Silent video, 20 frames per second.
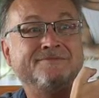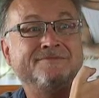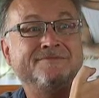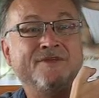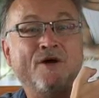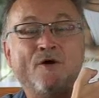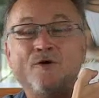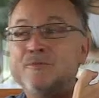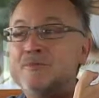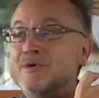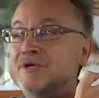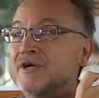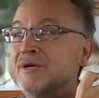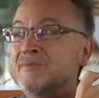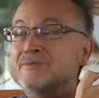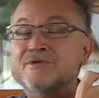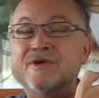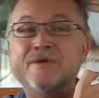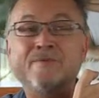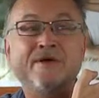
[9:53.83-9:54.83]
Now it
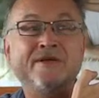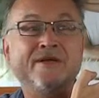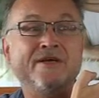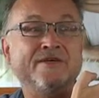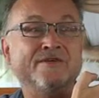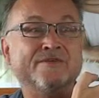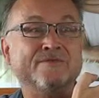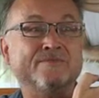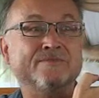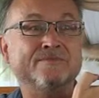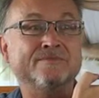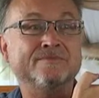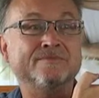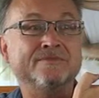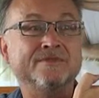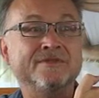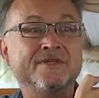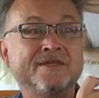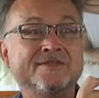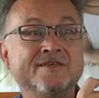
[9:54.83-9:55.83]
becomes Ramanizing,
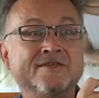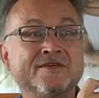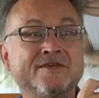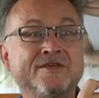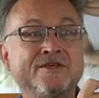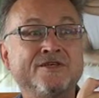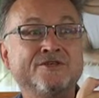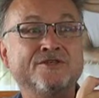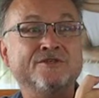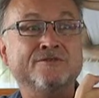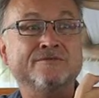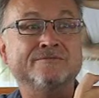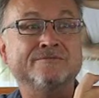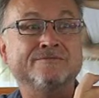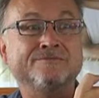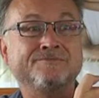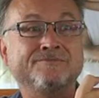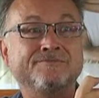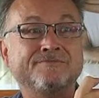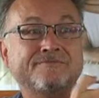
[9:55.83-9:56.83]
another village,
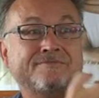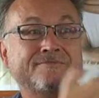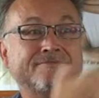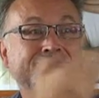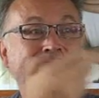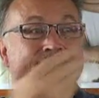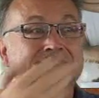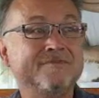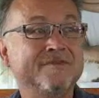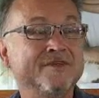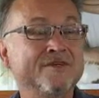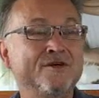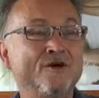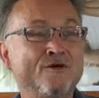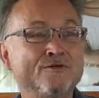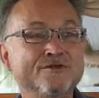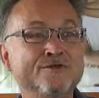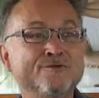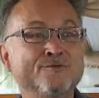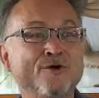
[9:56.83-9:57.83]

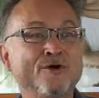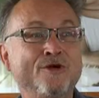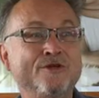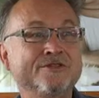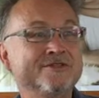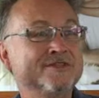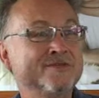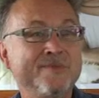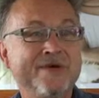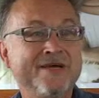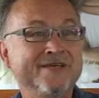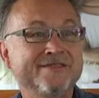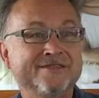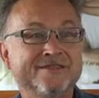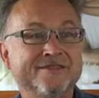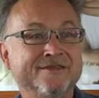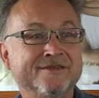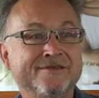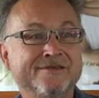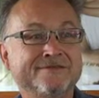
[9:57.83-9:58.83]
Around the world, it's amazing.
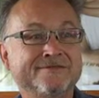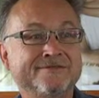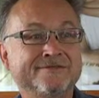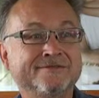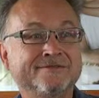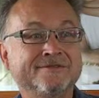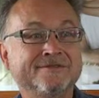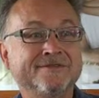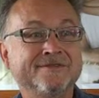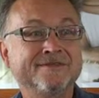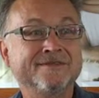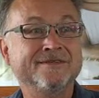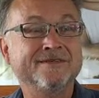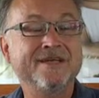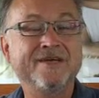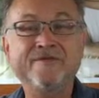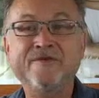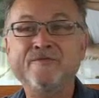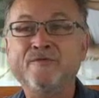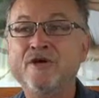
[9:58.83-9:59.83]
Huh?
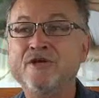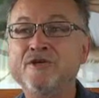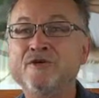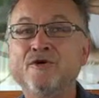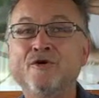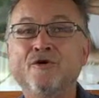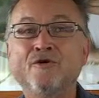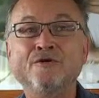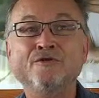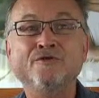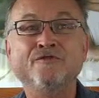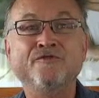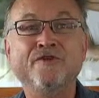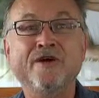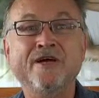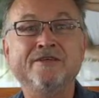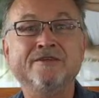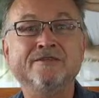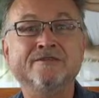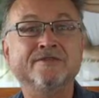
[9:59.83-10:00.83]
Everywhere you go, you
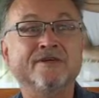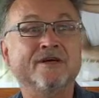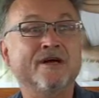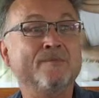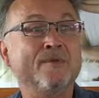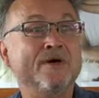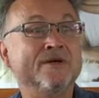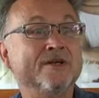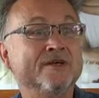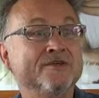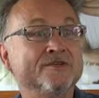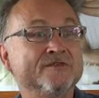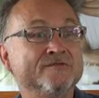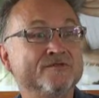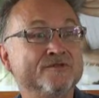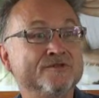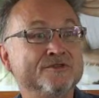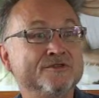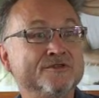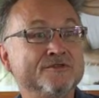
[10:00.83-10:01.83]
find Ramana
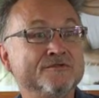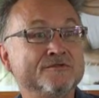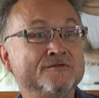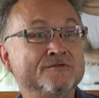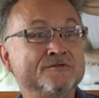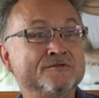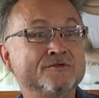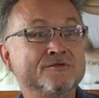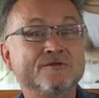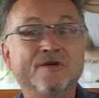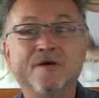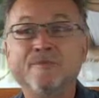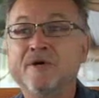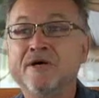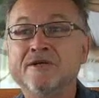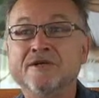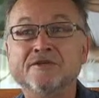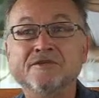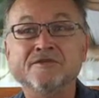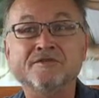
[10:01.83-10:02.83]
devotees, Ramana